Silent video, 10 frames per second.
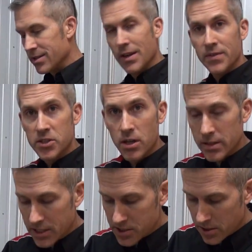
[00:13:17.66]
I've installed
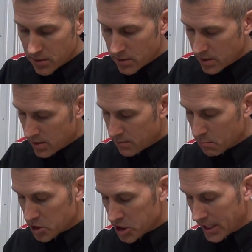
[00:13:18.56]
these new
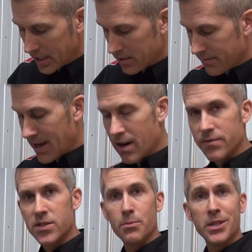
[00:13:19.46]
machined
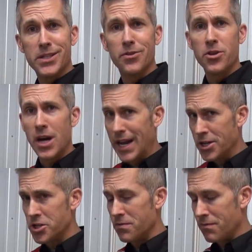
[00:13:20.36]
valves. Somebody said they're not
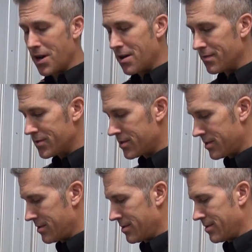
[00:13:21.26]
engine valves,
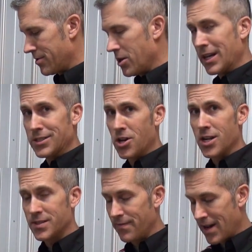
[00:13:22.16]
not
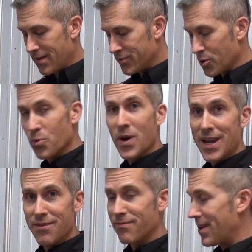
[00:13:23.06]
exhaust valves, they're
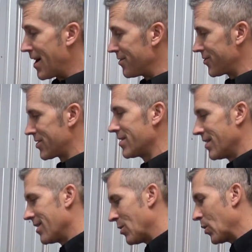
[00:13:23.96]
rave valves.
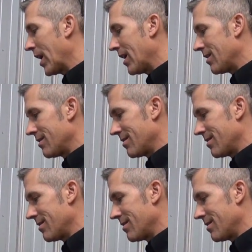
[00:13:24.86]
Okay,